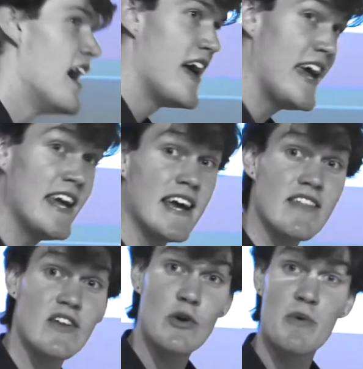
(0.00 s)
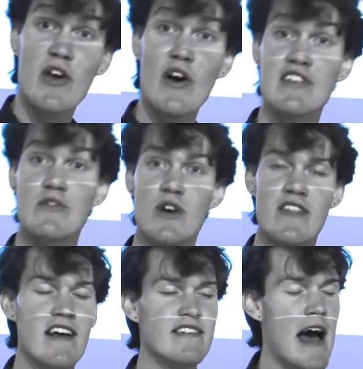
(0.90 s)
he and the group of girls he's with
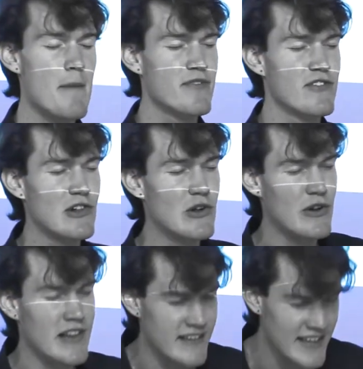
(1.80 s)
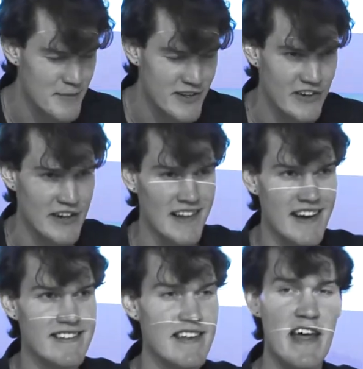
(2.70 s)
has absolutely
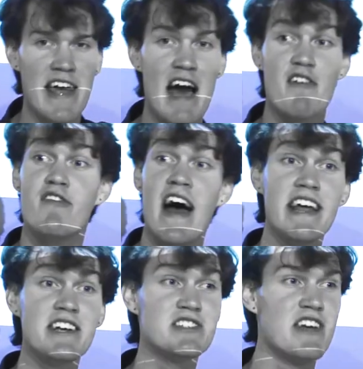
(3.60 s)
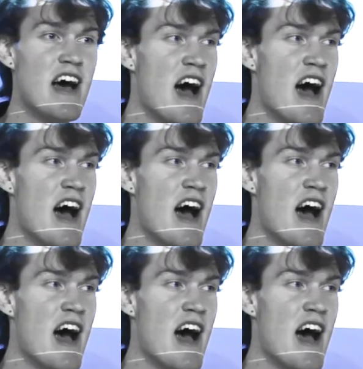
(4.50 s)
dematerialized. They have vanished